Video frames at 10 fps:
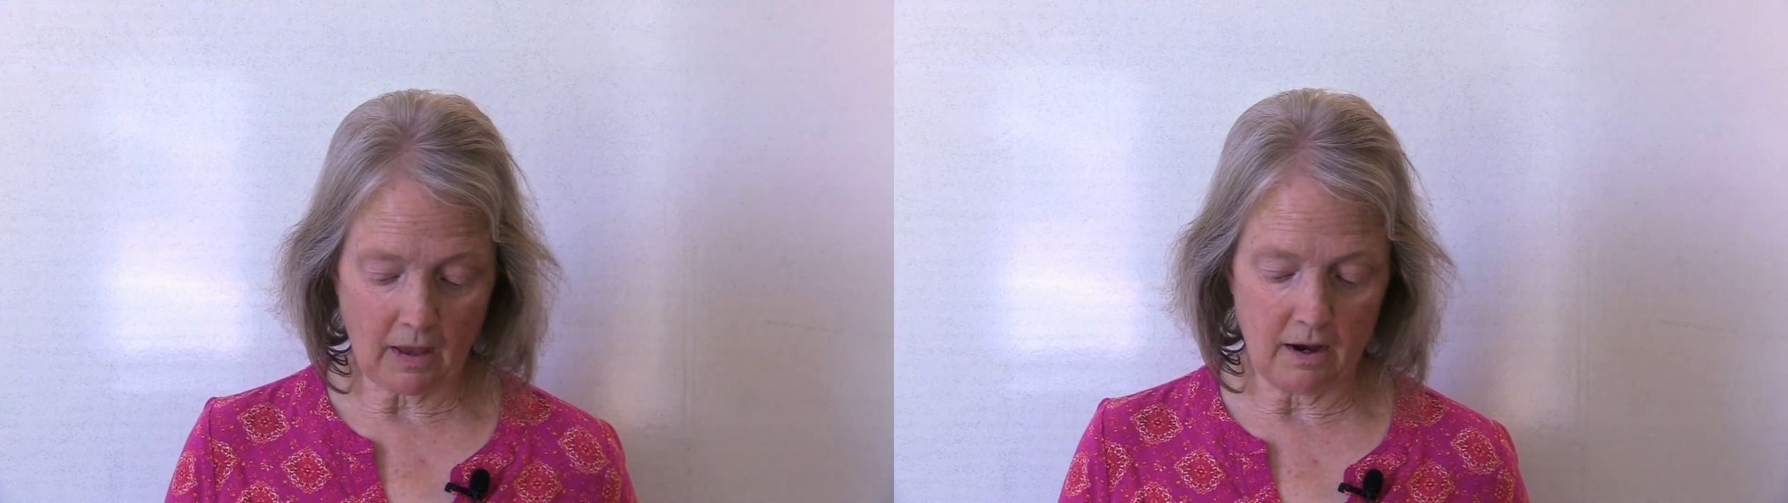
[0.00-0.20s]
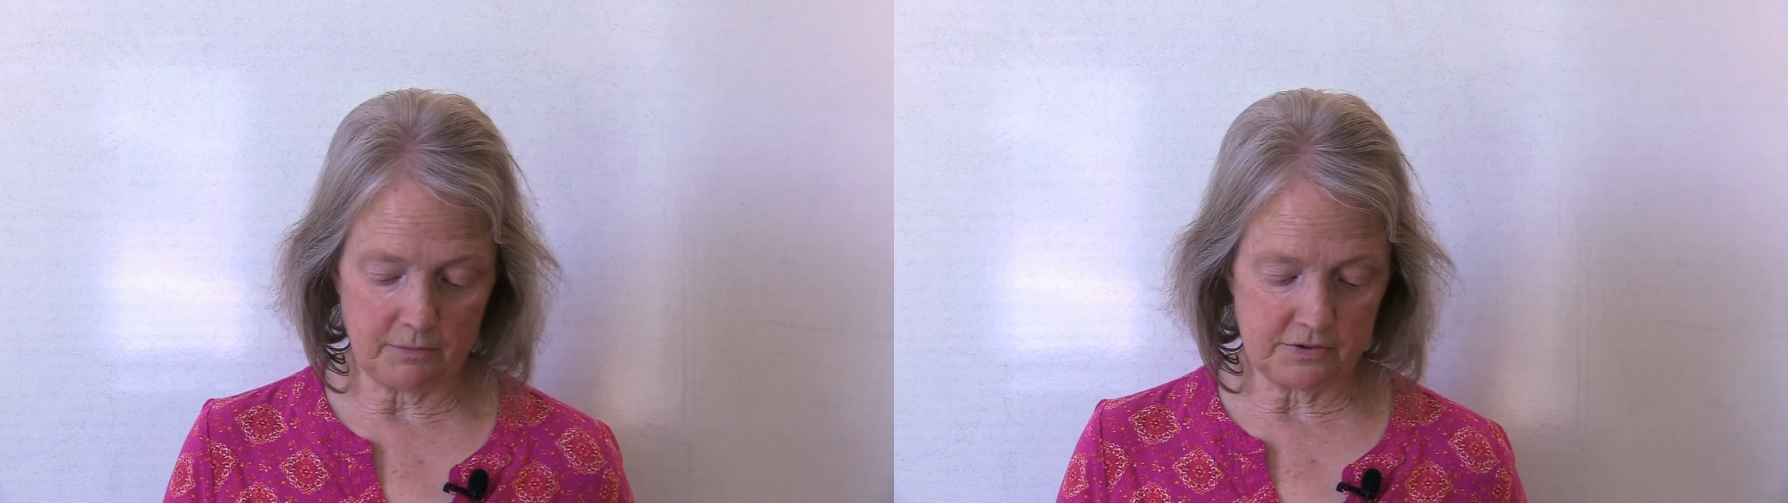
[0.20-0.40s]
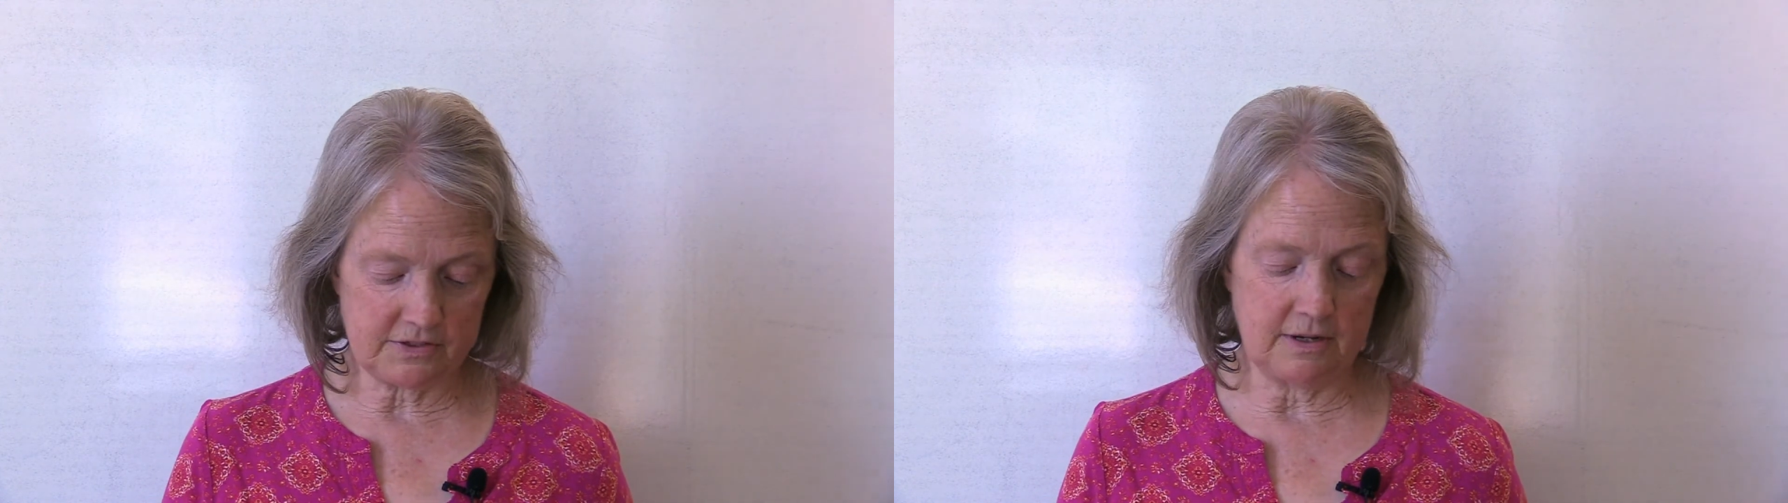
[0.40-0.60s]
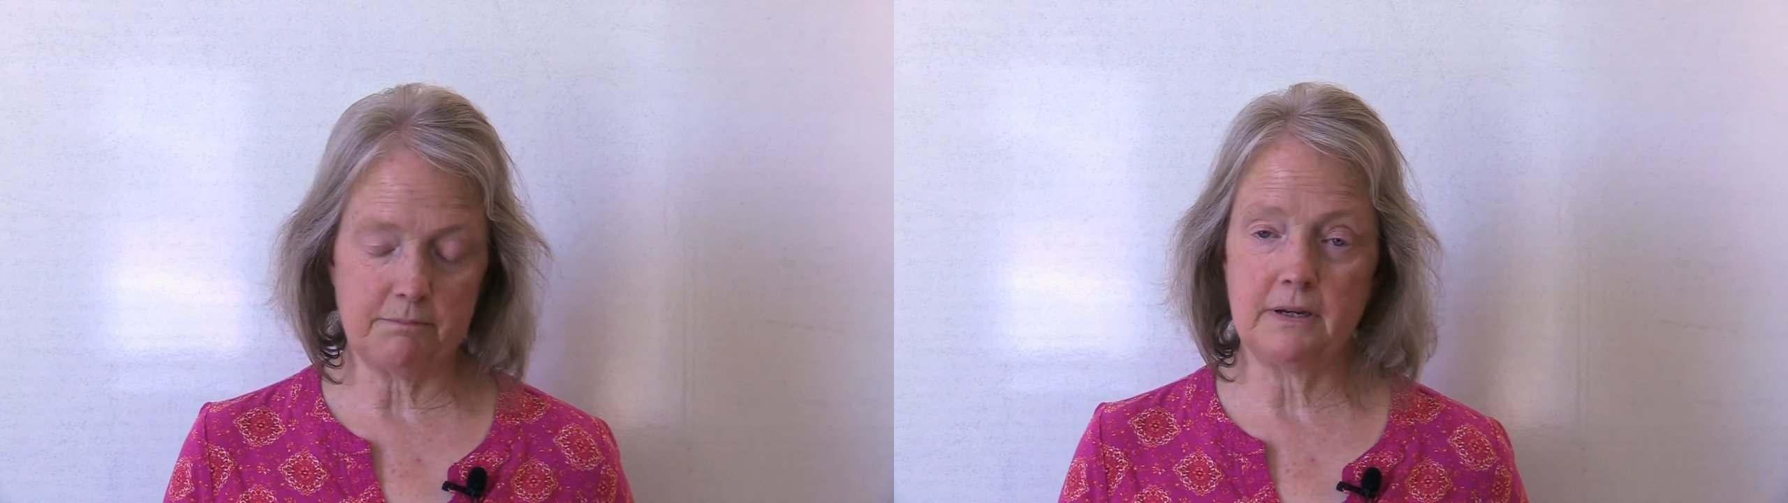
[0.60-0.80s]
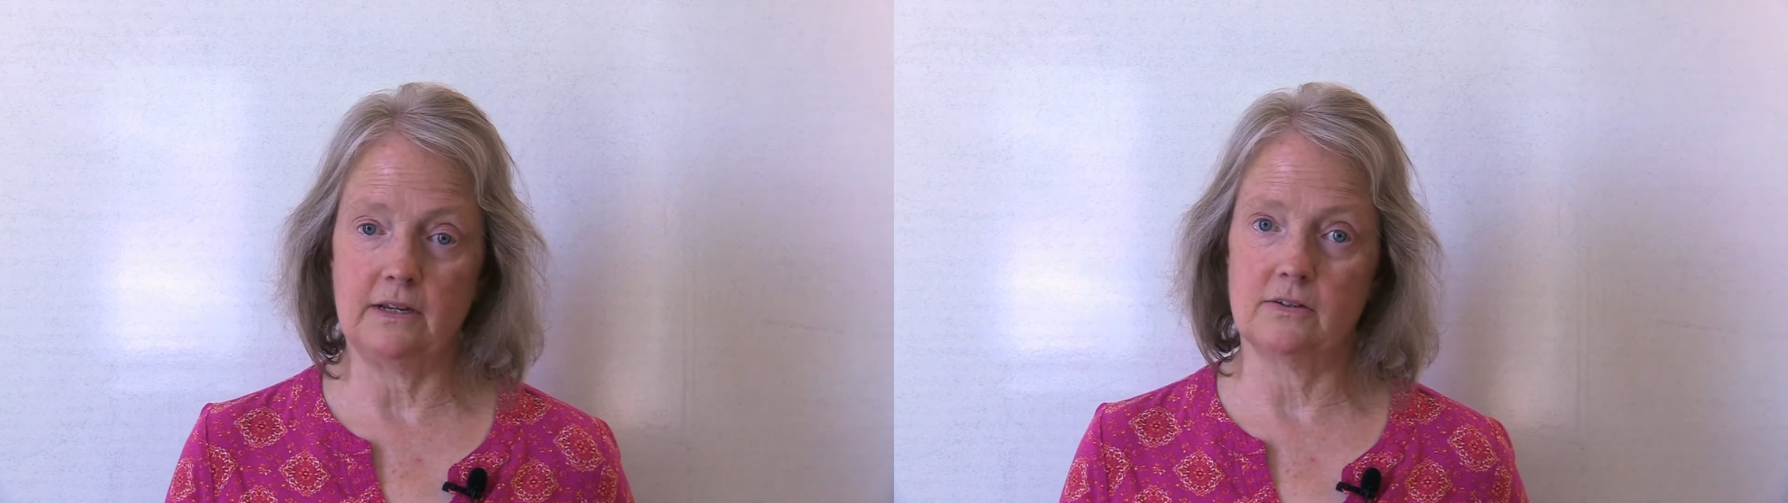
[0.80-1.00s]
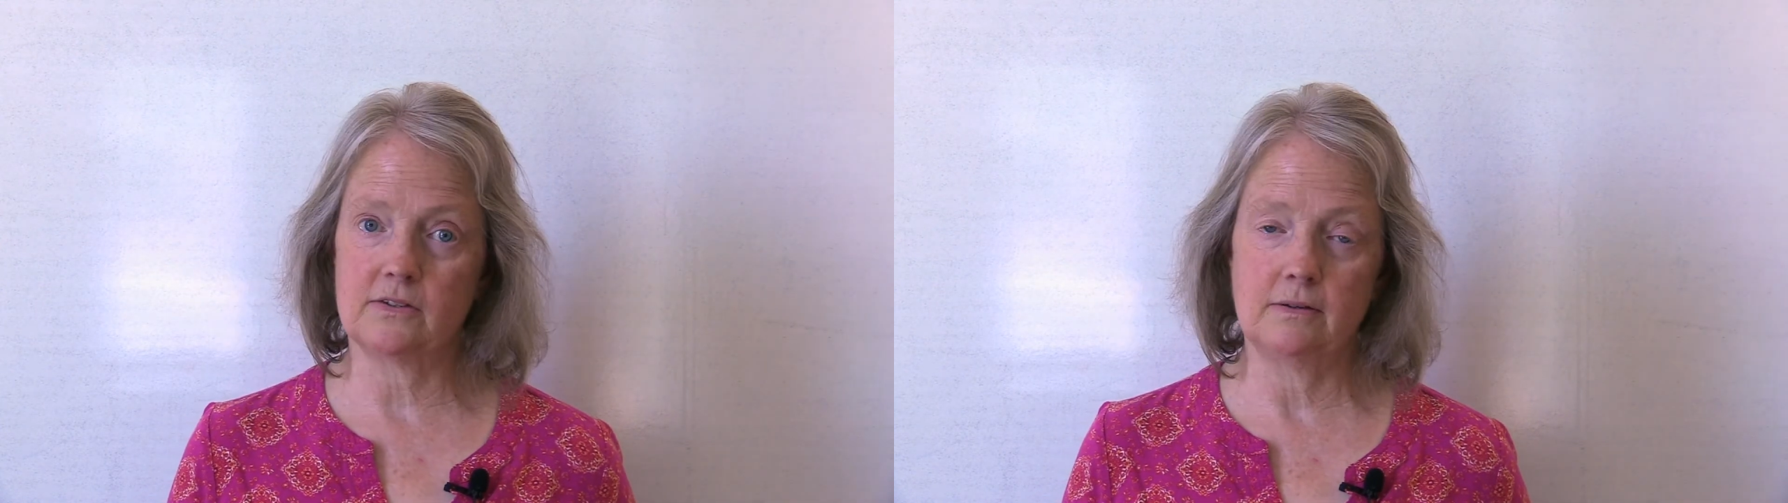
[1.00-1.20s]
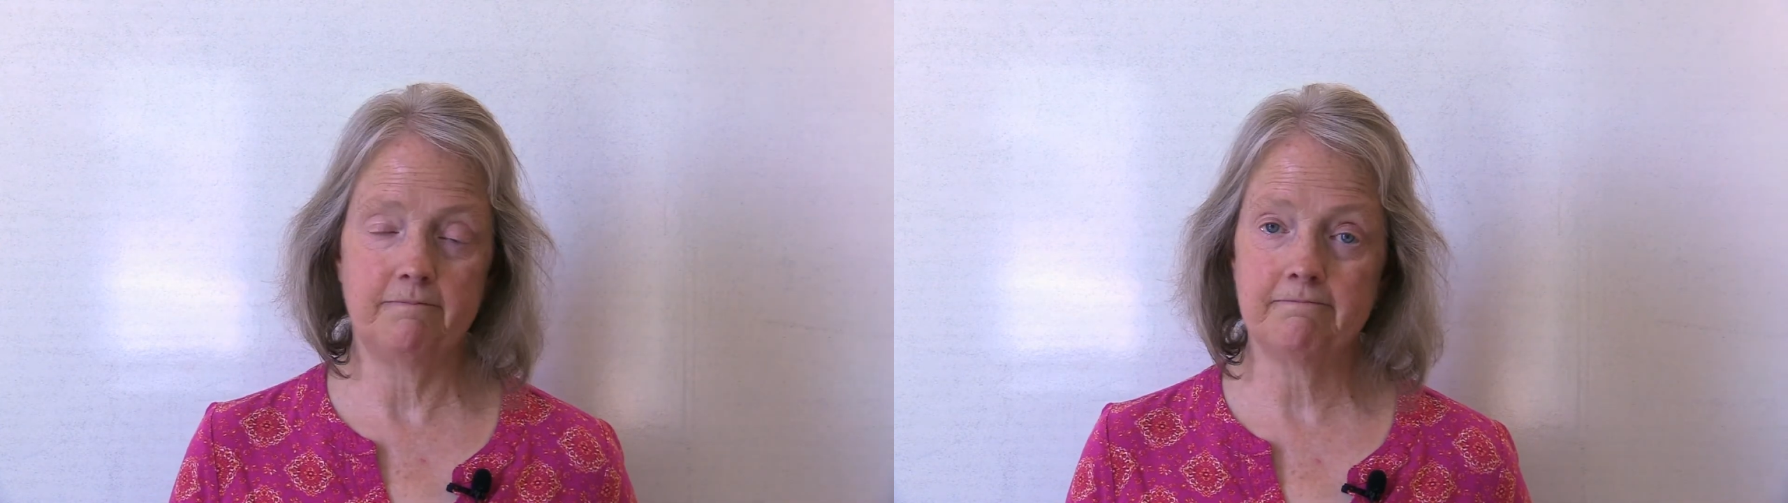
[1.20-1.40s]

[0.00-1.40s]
I was at peace.